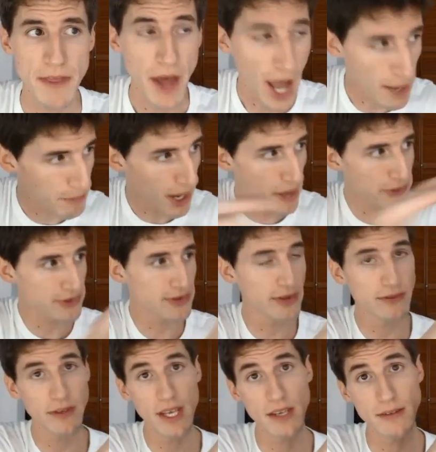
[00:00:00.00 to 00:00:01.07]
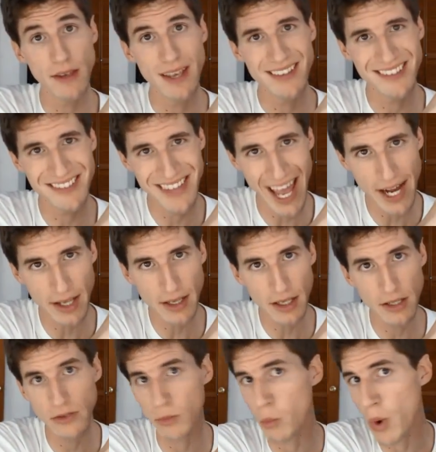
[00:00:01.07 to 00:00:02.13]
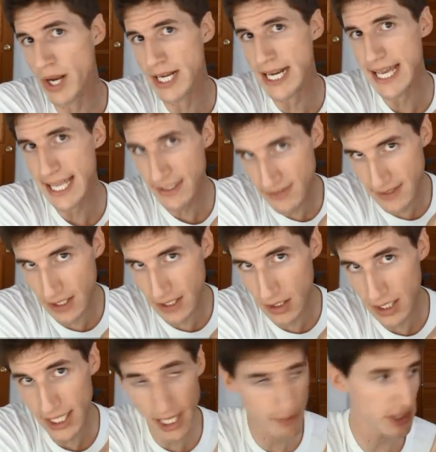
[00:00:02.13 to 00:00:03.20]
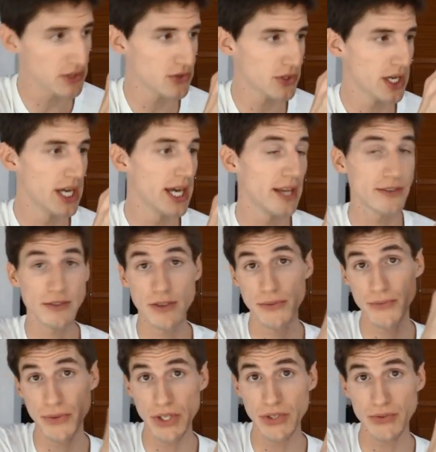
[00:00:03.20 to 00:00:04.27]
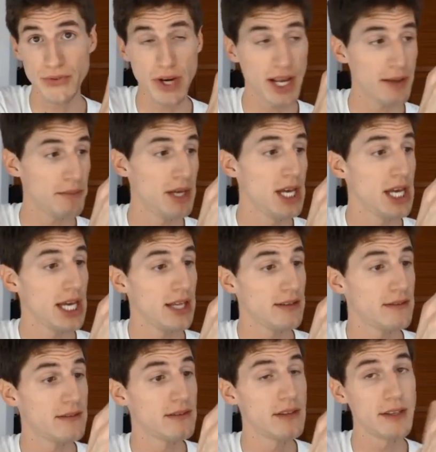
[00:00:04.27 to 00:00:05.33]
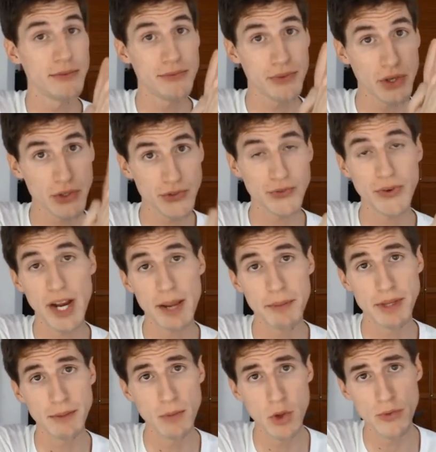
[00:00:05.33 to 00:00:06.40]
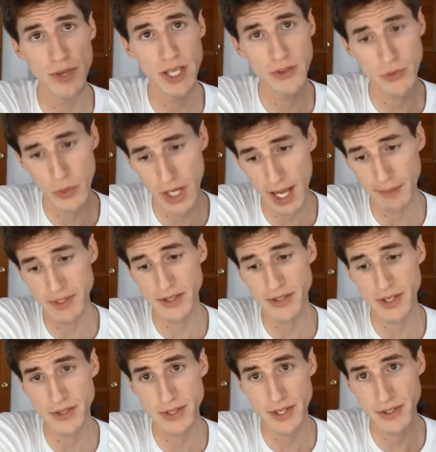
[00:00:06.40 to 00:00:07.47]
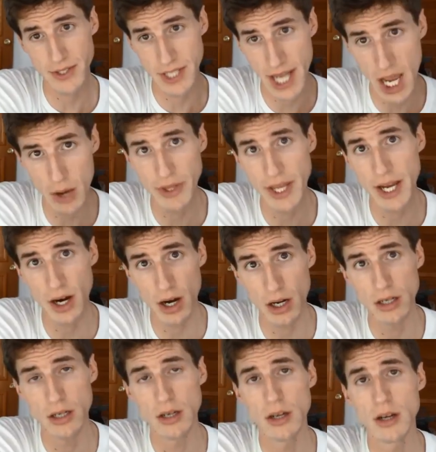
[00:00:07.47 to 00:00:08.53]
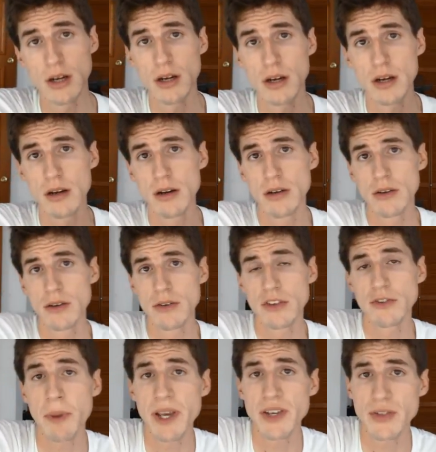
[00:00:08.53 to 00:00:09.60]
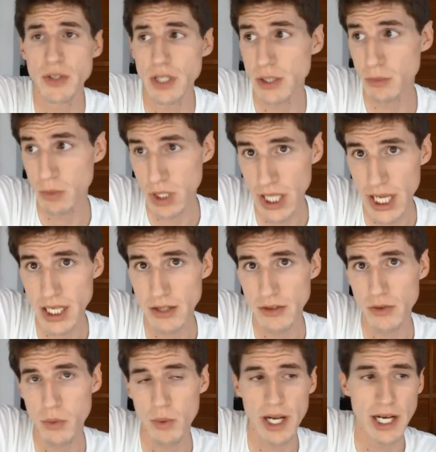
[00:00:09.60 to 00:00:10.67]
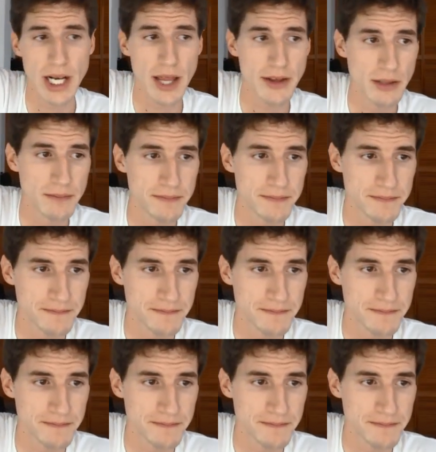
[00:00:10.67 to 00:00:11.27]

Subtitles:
the hypothesis is static. It's one still image. It's the freeze frame. It's the first frame of the movie. It's what objects exist and how they are spatially related to one another.